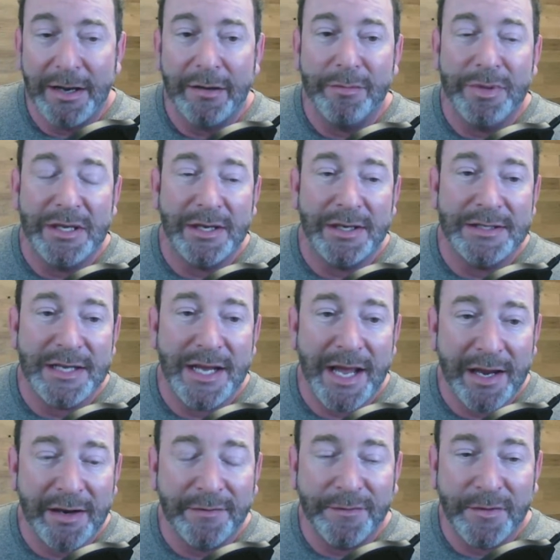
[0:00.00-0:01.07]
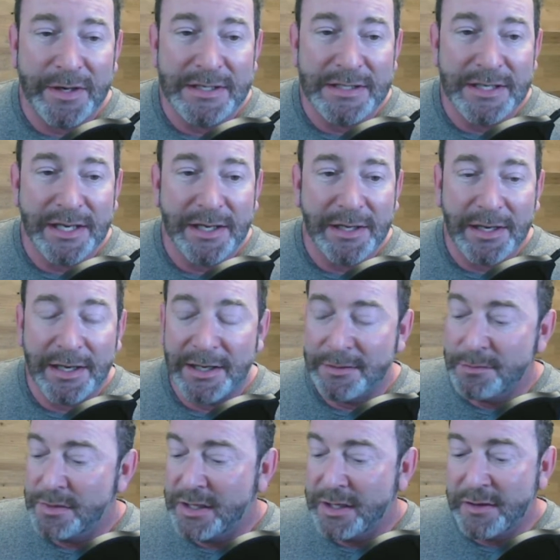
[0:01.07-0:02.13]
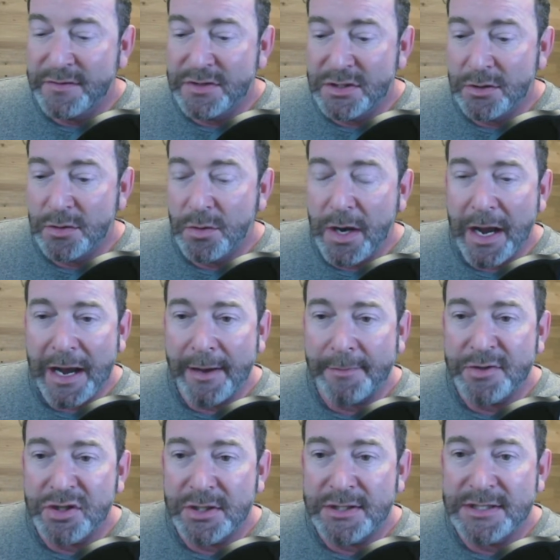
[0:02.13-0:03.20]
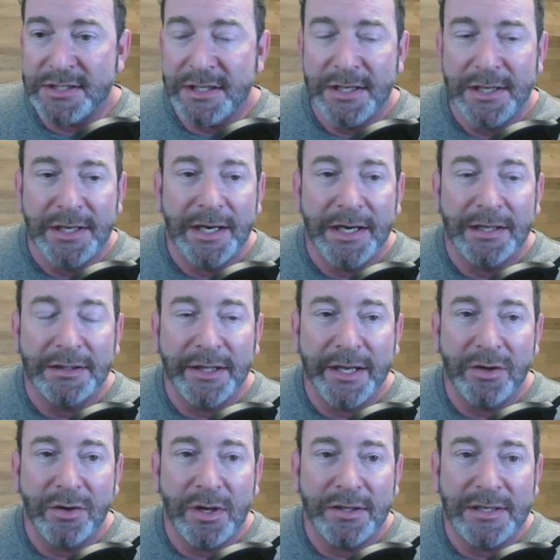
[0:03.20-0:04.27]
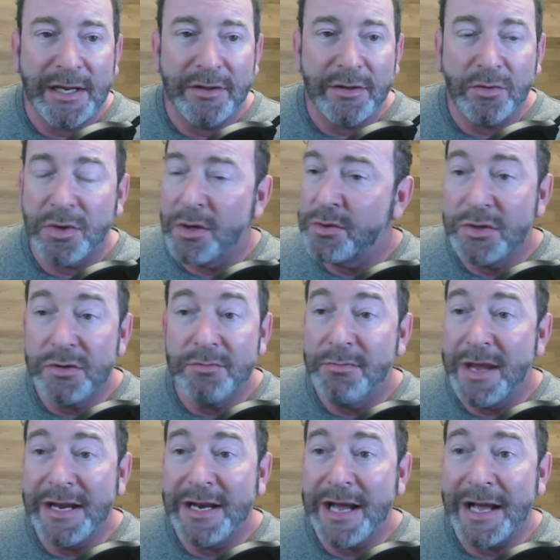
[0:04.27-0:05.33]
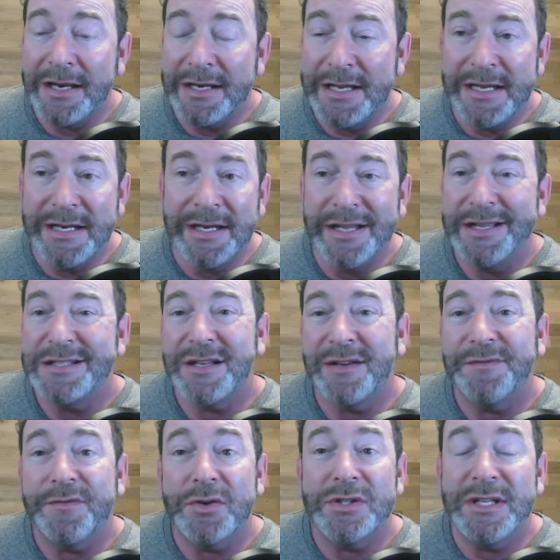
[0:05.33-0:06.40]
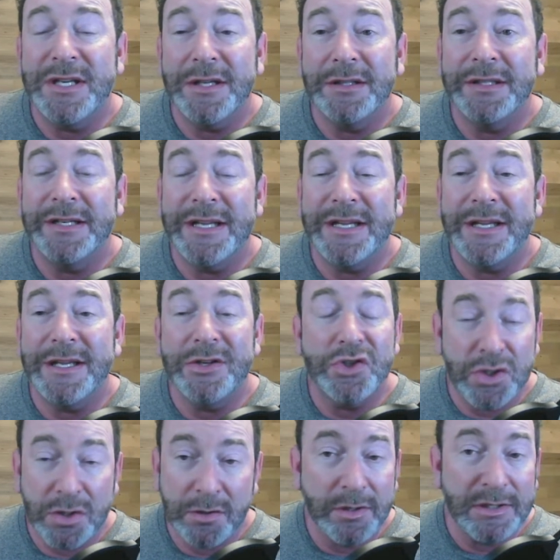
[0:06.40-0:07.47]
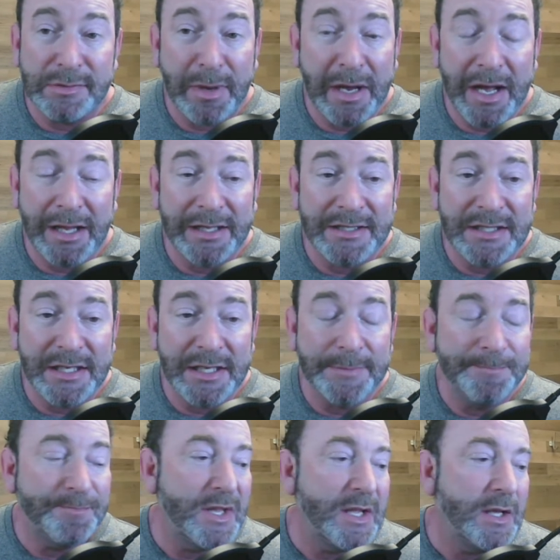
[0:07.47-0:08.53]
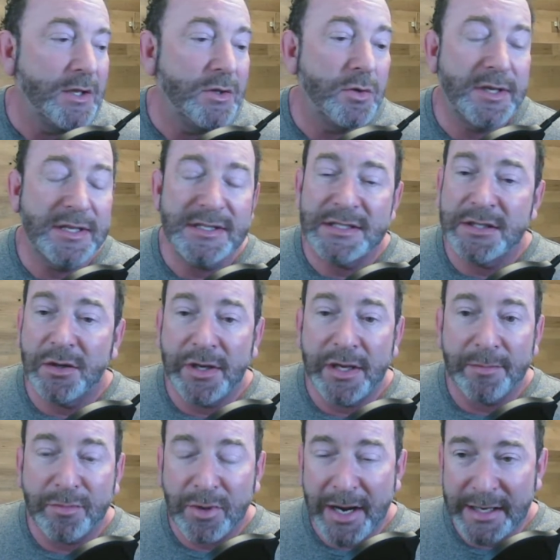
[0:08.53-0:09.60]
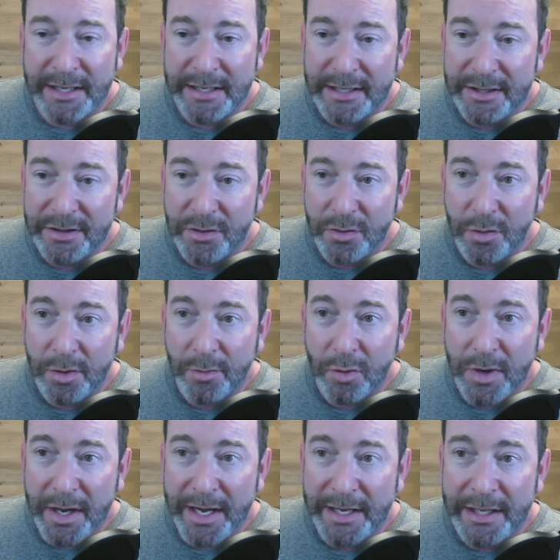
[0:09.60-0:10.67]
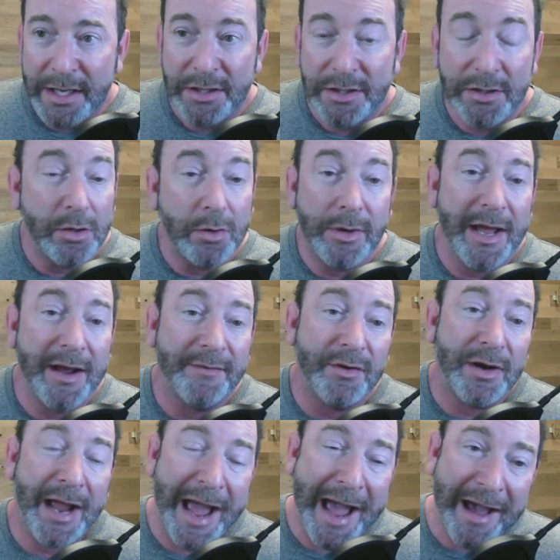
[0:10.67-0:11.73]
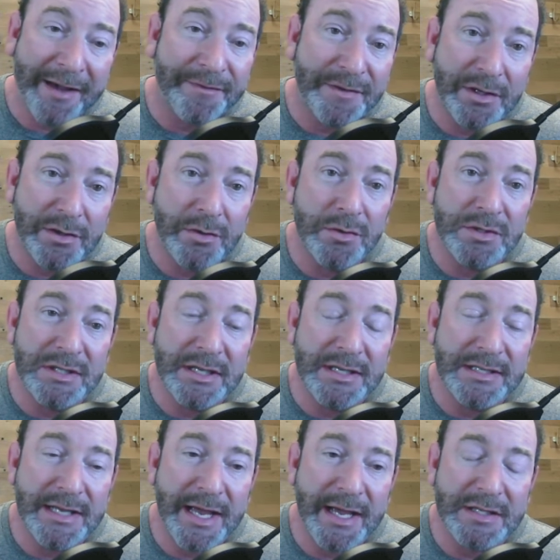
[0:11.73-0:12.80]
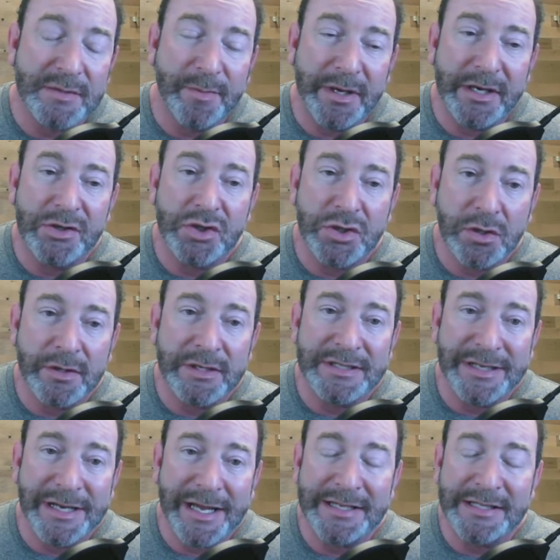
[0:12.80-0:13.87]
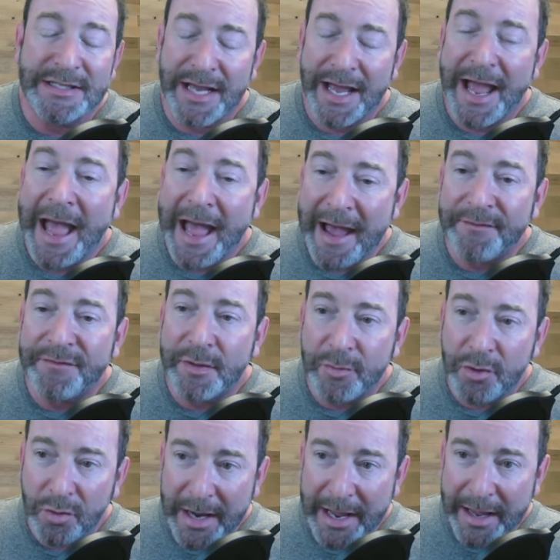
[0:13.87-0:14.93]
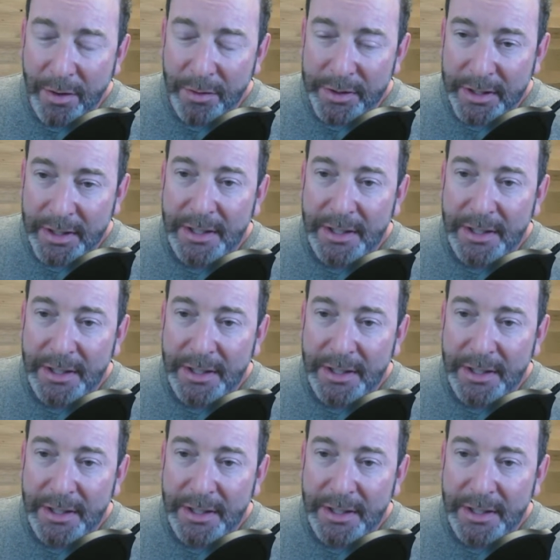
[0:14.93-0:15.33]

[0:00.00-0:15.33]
because egg freezing gives you options later on down the road you may not need. It's a fertility insurance policy. You can still get pregnant in the normal way. You don't ever have to use these eggs, but it sure is nice to have them around